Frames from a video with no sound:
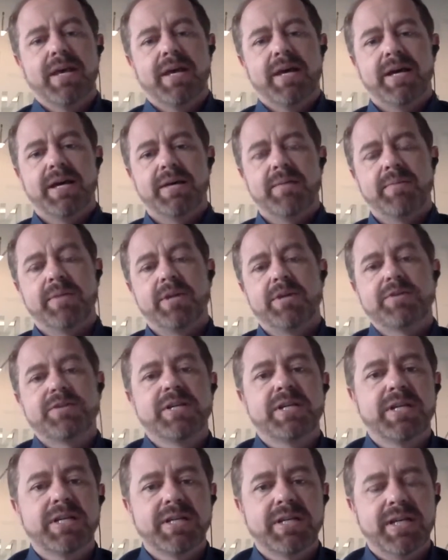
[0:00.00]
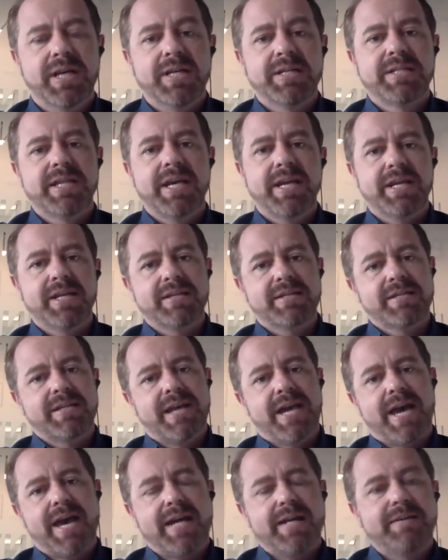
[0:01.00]
Um, there's a, a, dentist
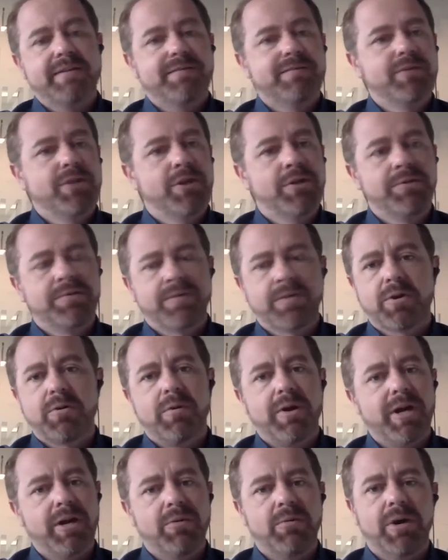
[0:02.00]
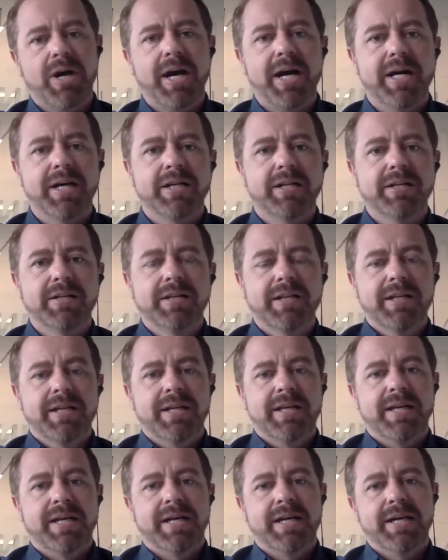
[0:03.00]
that I've known for quite a while.
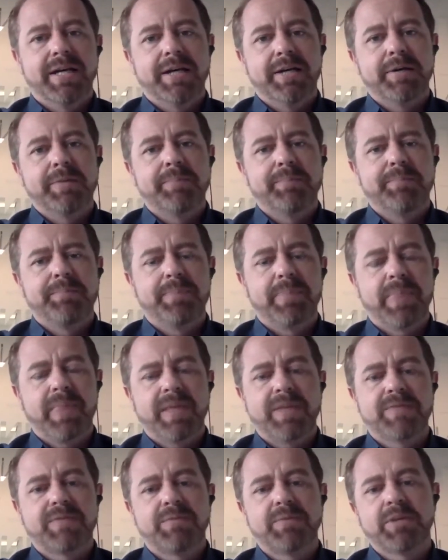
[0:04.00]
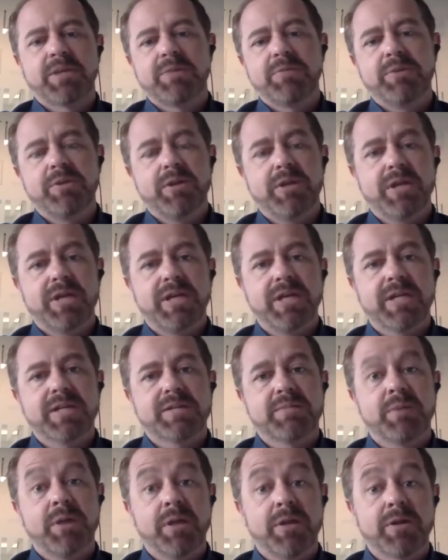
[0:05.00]
Um, he's from a community, a
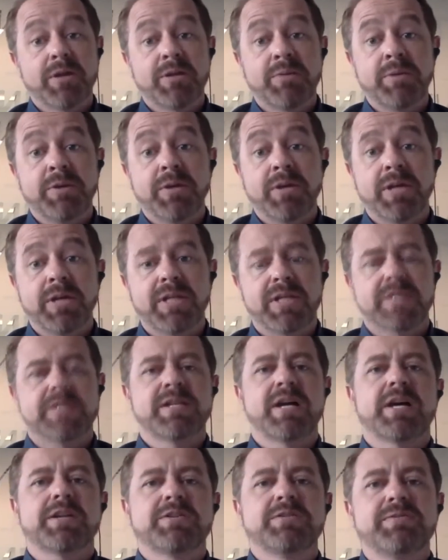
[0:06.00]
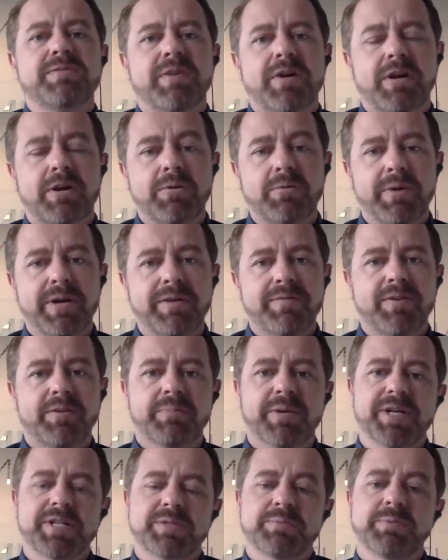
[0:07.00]
smaller community that's not too far away
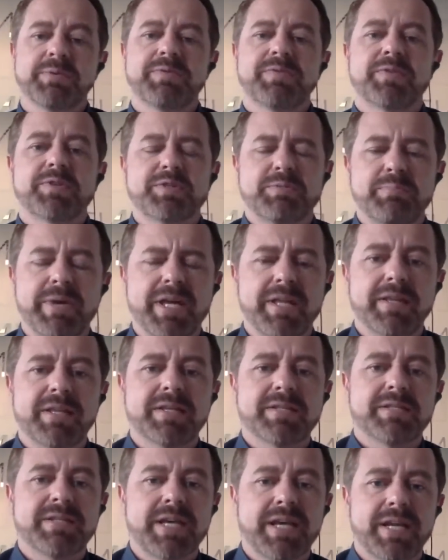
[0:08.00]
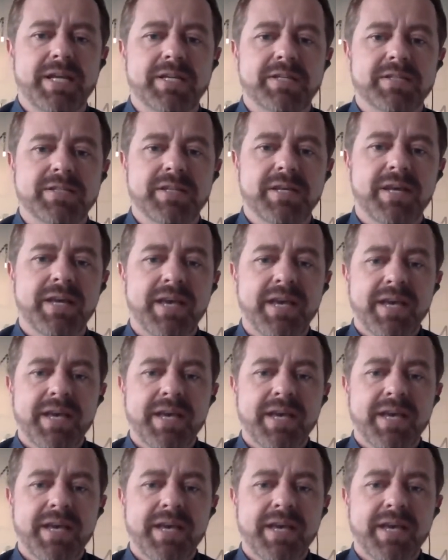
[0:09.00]
from us. When we first met this dentist,